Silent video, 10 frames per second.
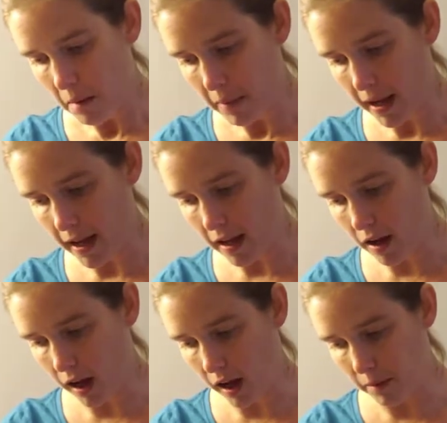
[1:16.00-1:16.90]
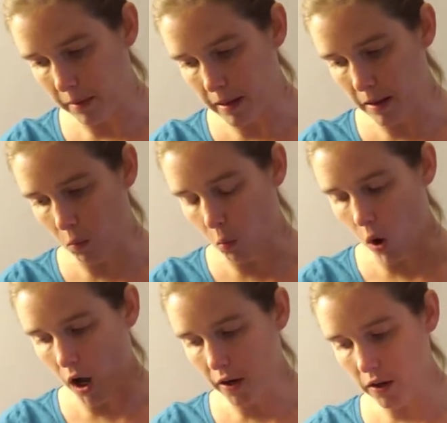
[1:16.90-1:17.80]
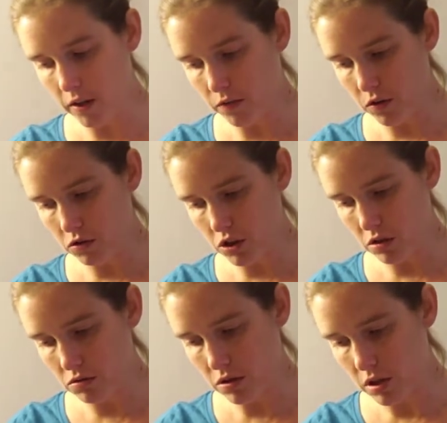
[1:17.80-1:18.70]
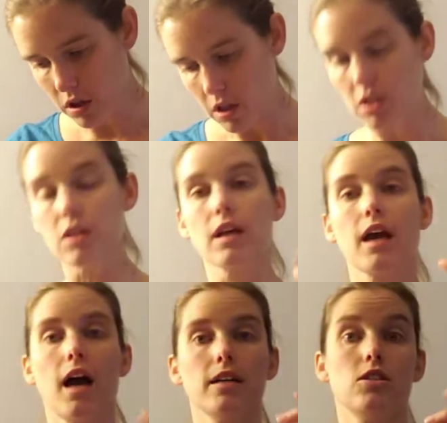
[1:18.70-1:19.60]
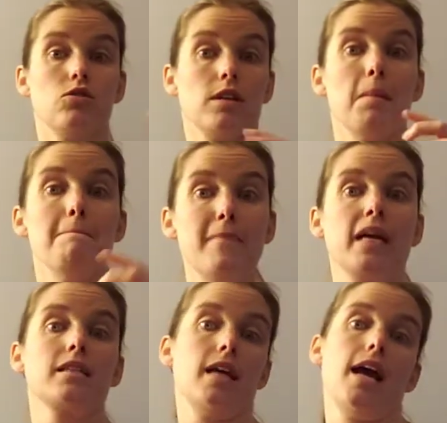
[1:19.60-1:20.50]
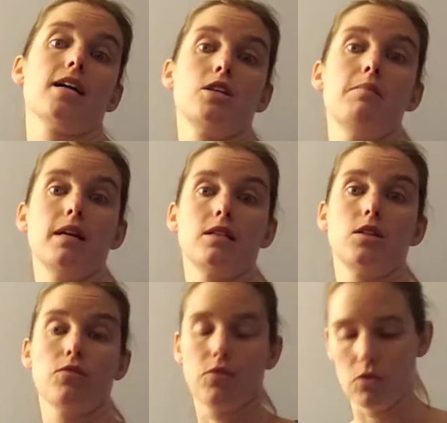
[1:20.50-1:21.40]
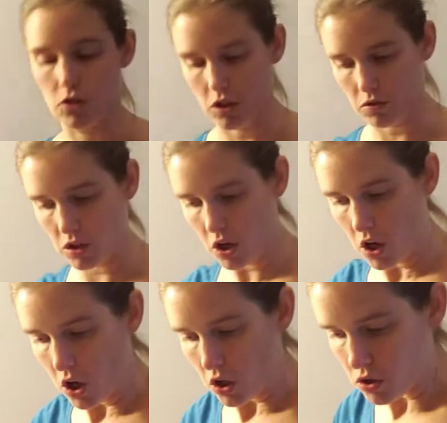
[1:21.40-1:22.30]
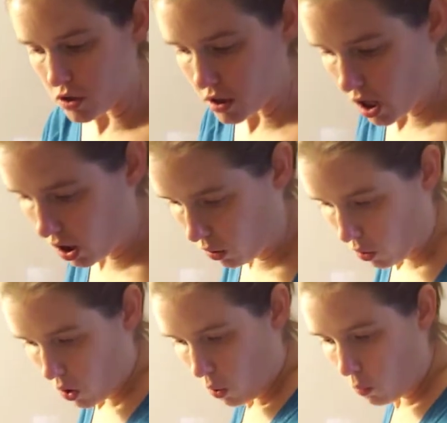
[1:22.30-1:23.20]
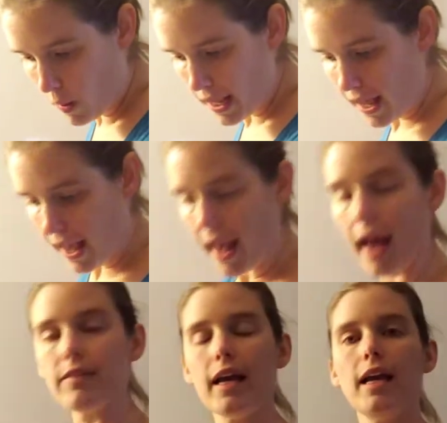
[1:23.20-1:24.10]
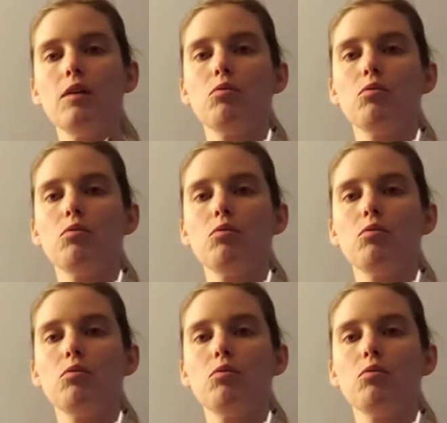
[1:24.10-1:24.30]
by the water in the fruit juice to the concentrate, the mix that actually makes it the fruit juice. So we have a